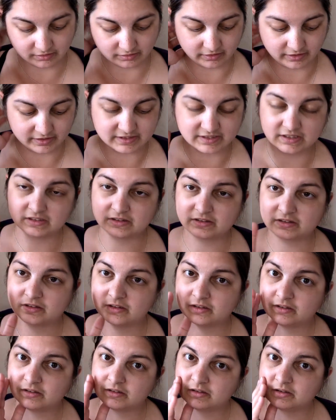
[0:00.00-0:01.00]
I did
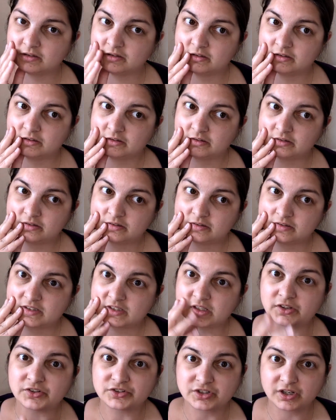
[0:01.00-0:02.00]
the
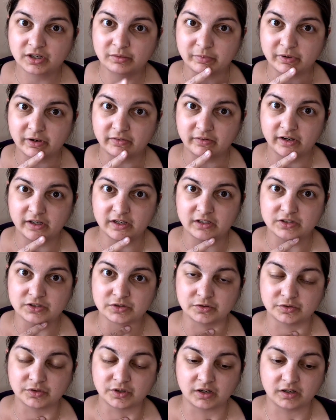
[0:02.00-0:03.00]
Sunshine Beret in
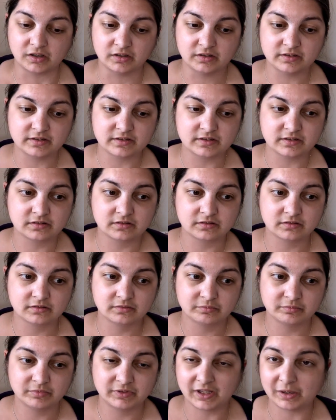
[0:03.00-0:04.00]
2 colours,
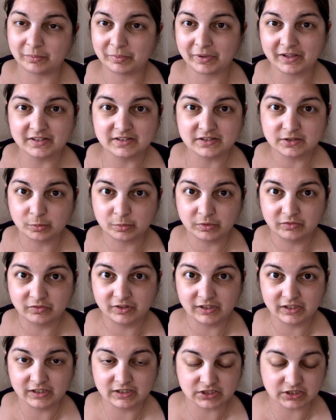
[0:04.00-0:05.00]
but that pattern's not been
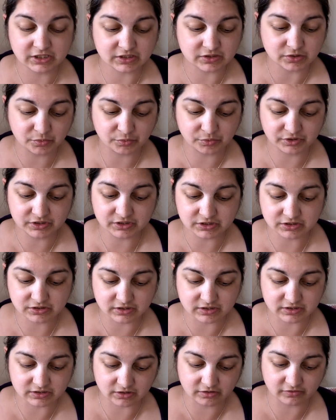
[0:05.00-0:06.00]
released yet, so I wanted to do
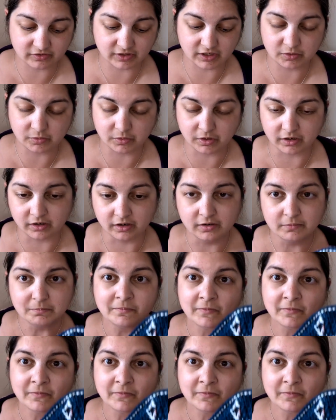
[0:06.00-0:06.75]
the Snowflake one.